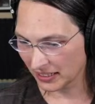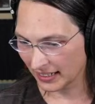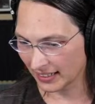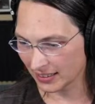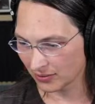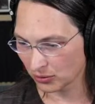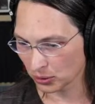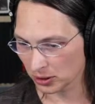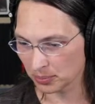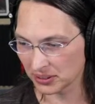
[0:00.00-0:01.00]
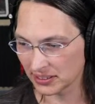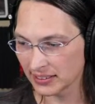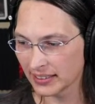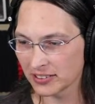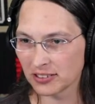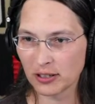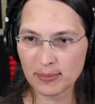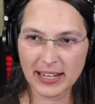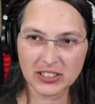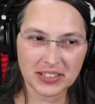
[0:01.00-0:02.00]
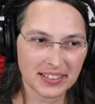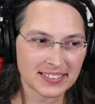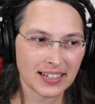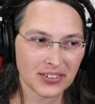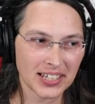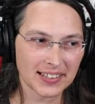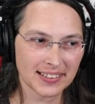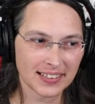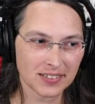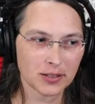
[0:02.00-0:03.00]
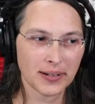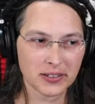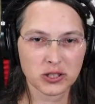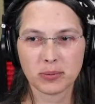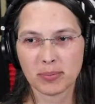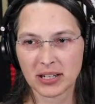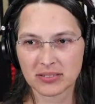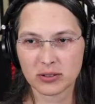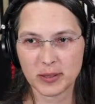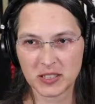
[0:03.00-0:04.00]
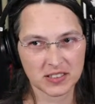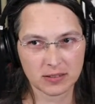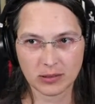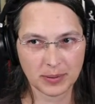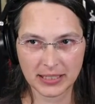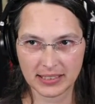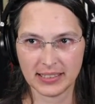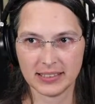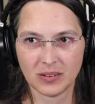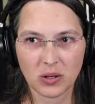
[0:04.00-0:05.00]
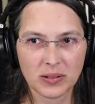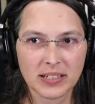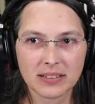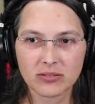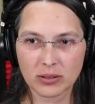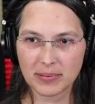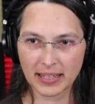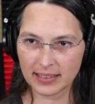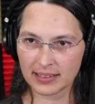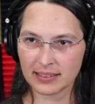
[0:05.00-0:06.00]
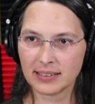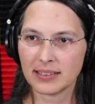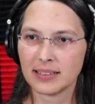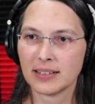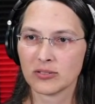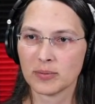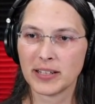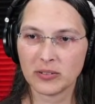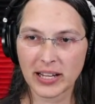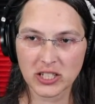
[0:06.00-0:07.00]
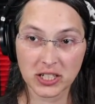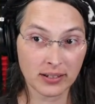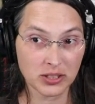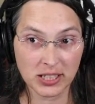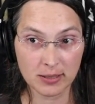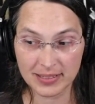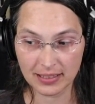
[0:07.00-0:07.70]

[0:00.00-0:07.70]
and then 4 to pull. So I'm actually not saving anything here. It would actually be better for me just to be loading from that location every time instead